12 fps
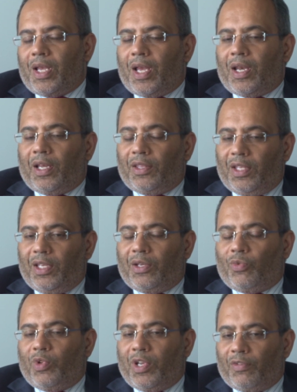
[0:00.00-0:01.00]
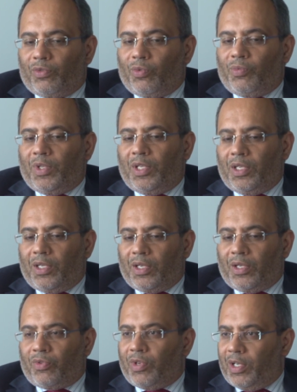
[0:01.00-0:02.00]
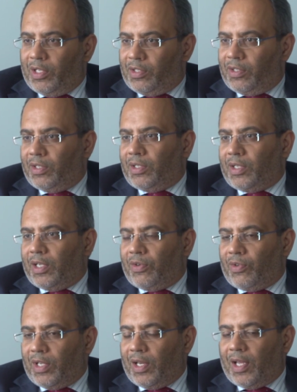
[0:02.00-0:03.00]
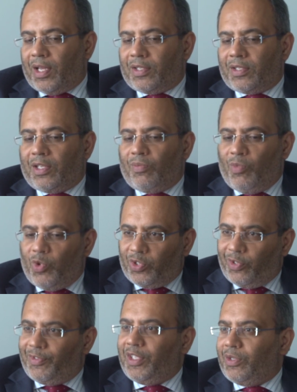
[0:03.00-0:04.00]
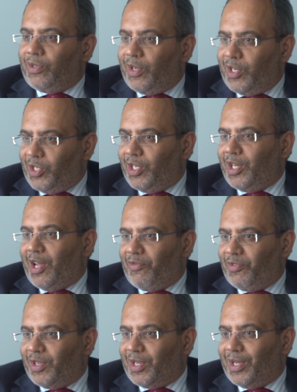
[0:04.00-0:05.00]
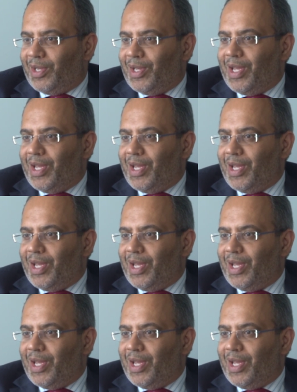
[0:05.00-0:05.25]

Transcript: And I think we have to be realistic and realize that most of the integration in Africa